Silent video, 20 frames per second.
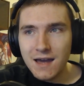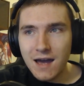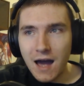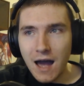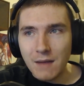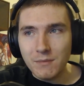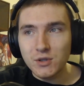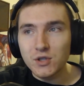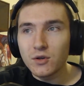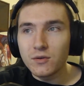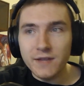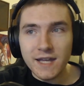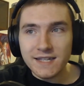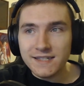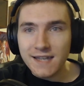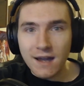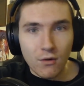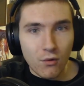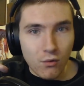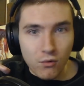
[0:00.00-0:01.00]
I'm sure that's
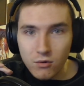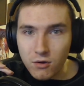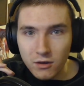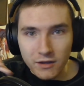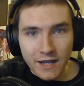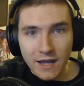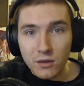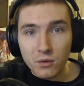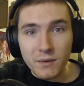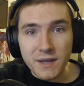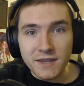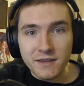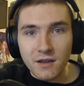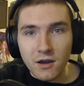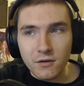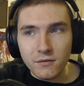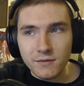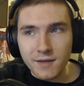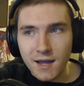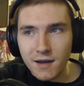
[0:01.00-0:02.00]
now all gone out the
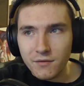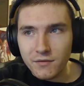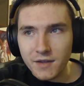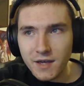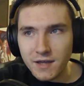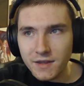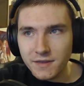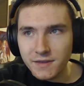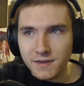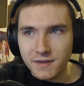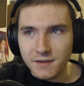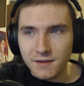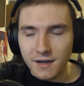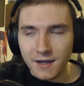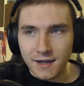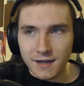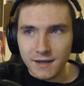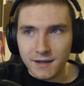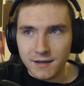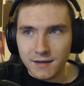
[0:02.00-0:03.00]
window now that
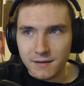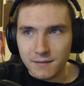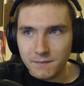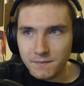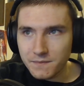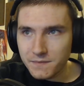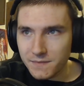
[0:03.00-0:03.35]
uh,